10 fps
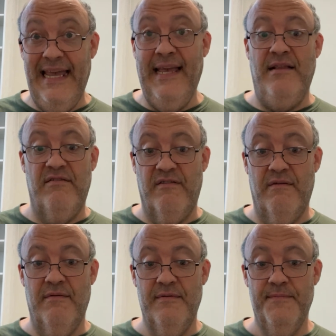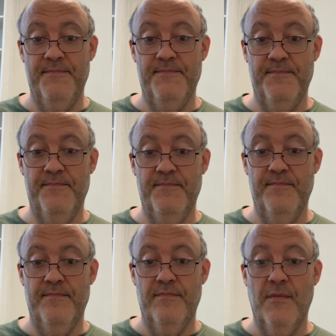eat.
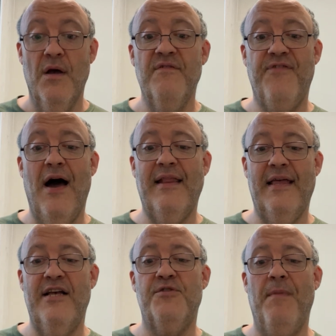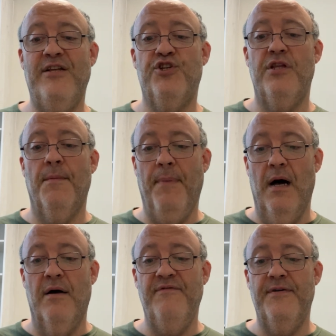Finally, as mentioned
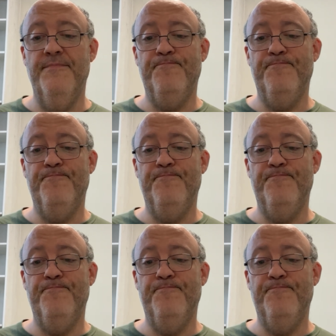above,